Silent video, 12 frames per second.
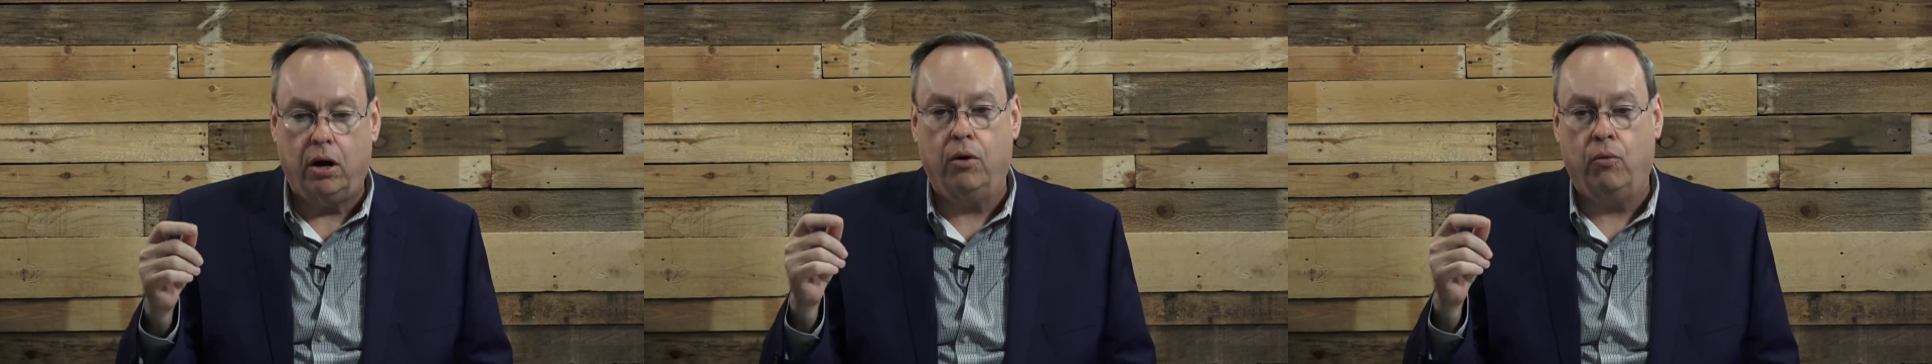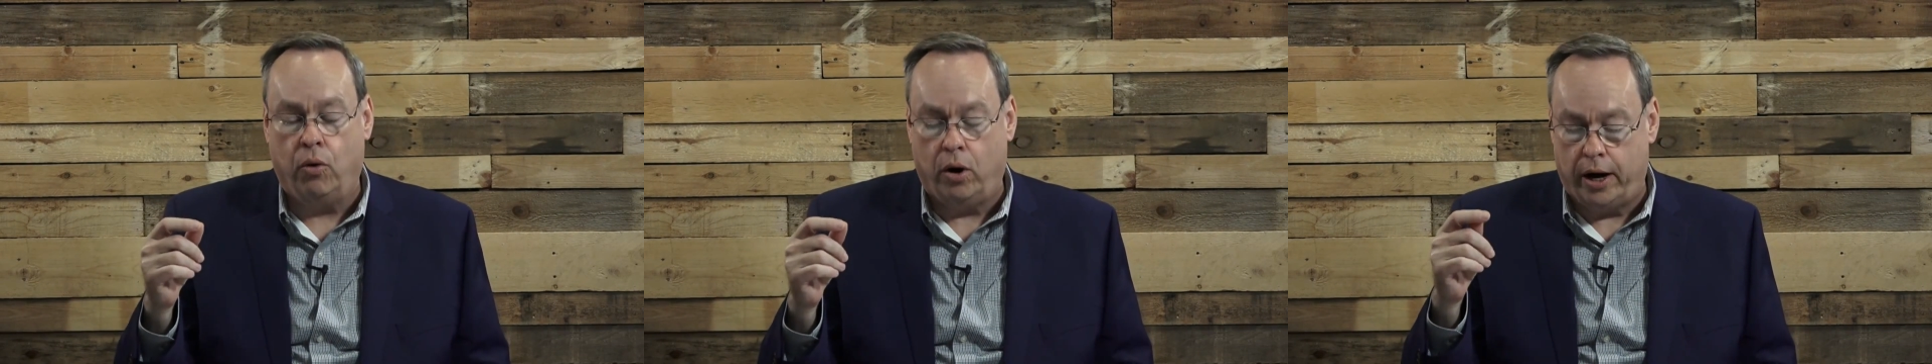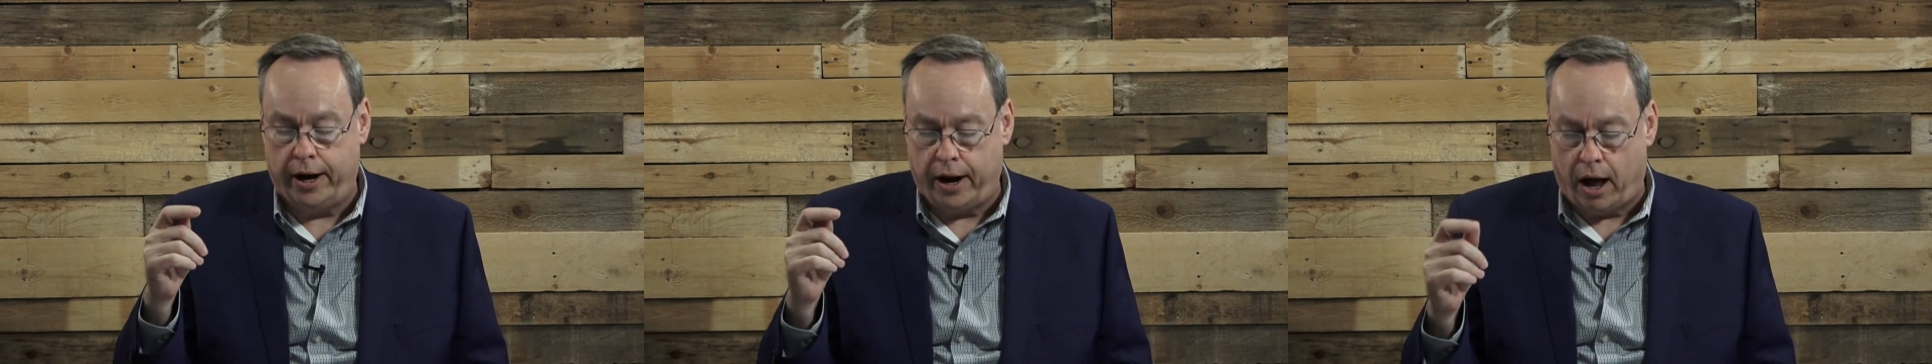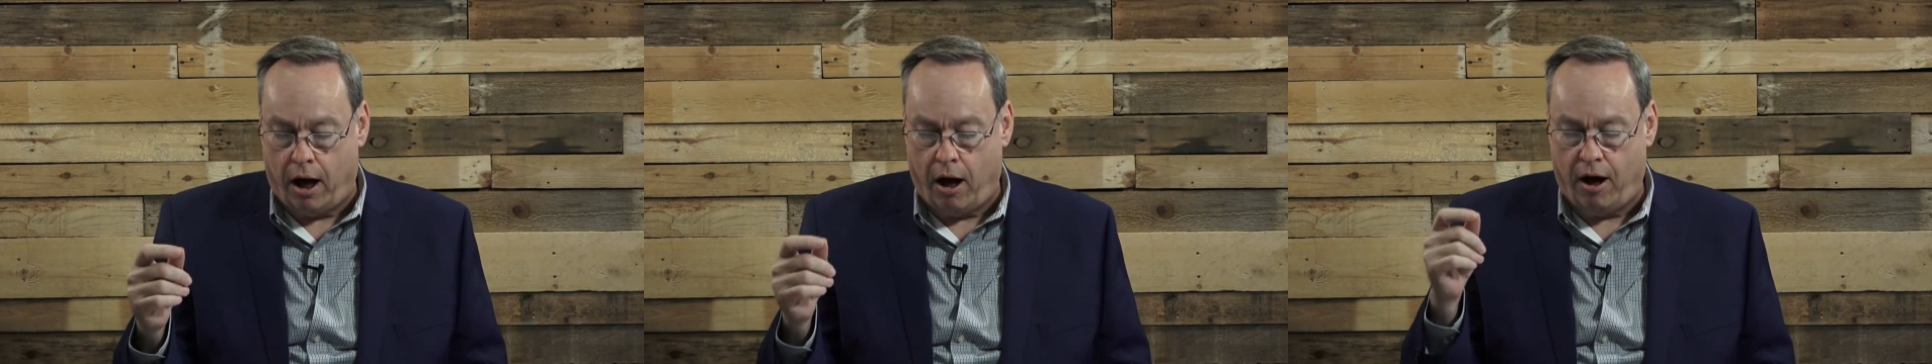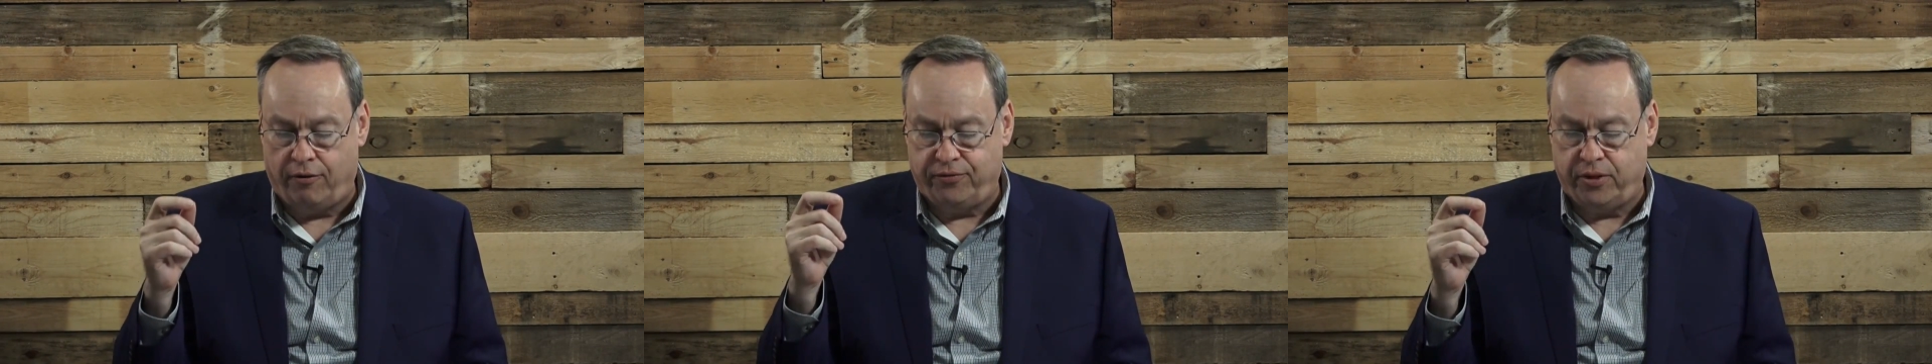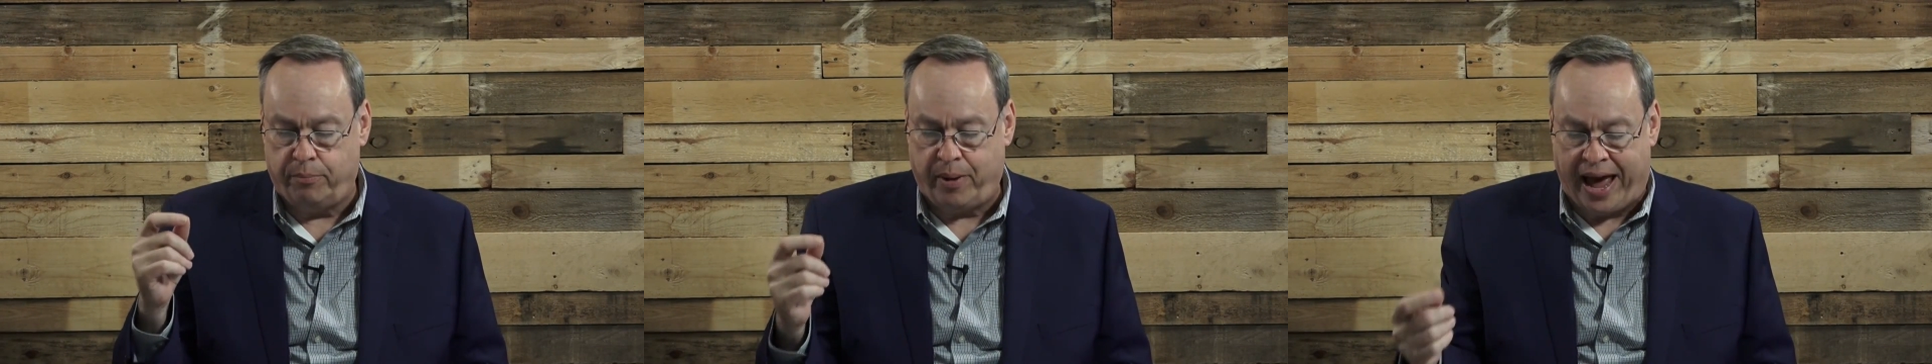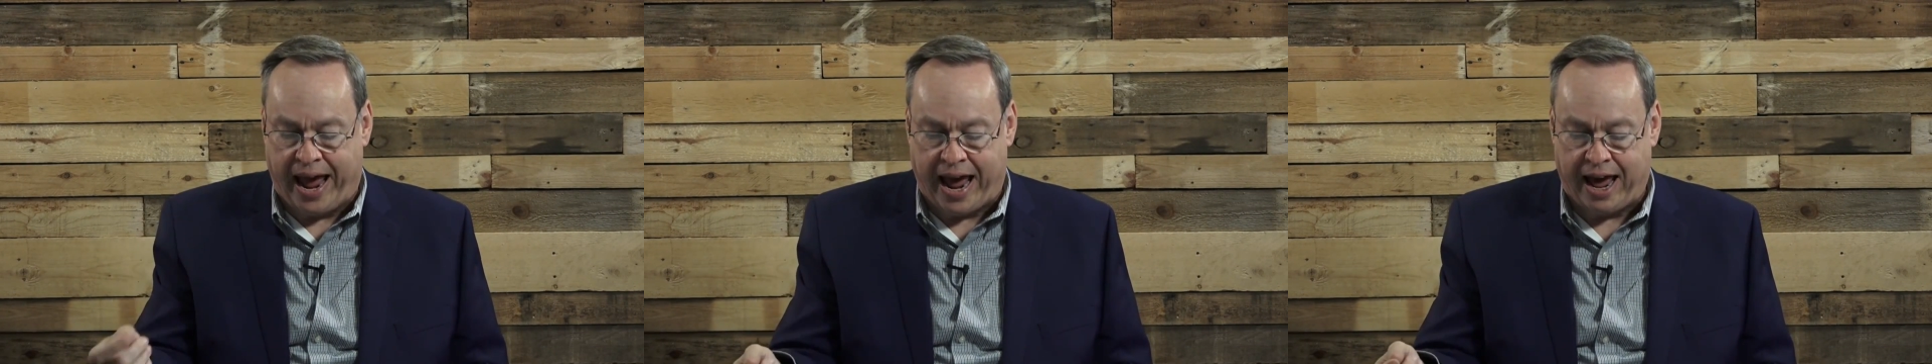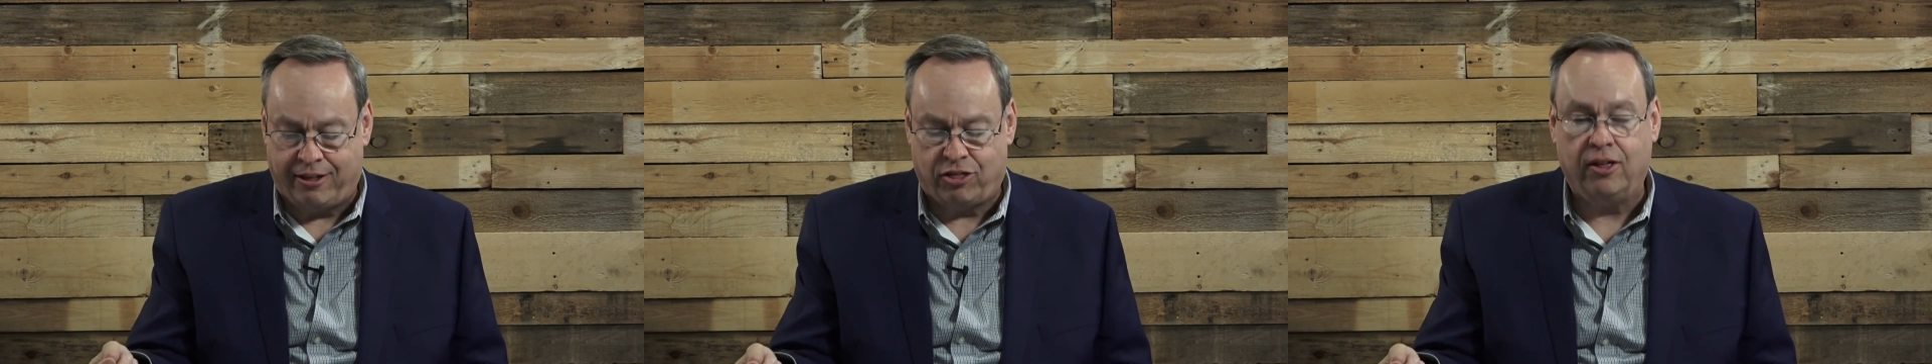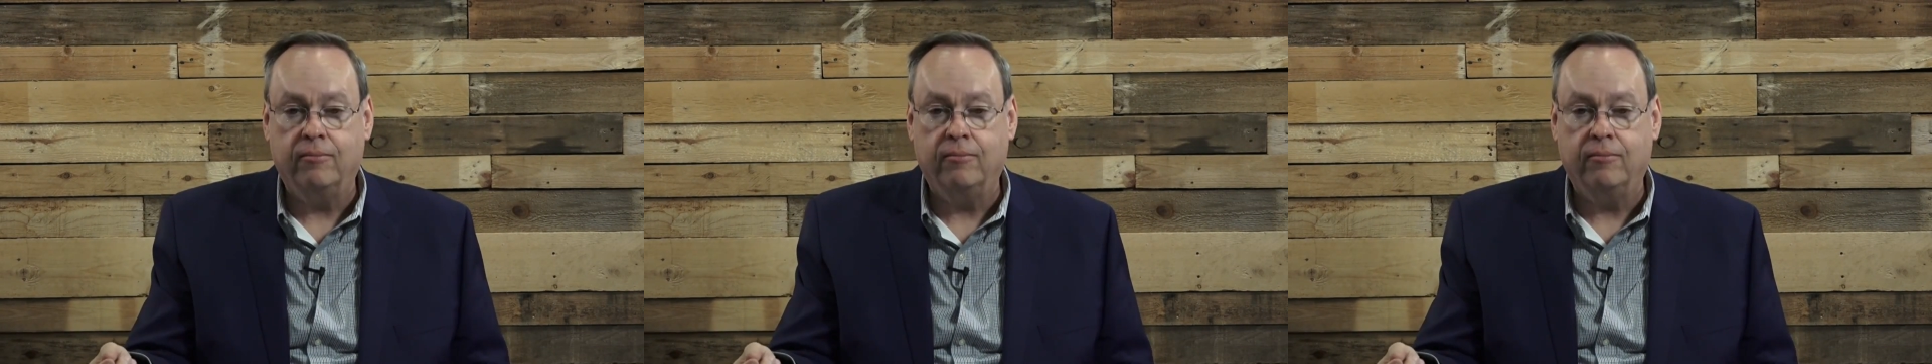one off the path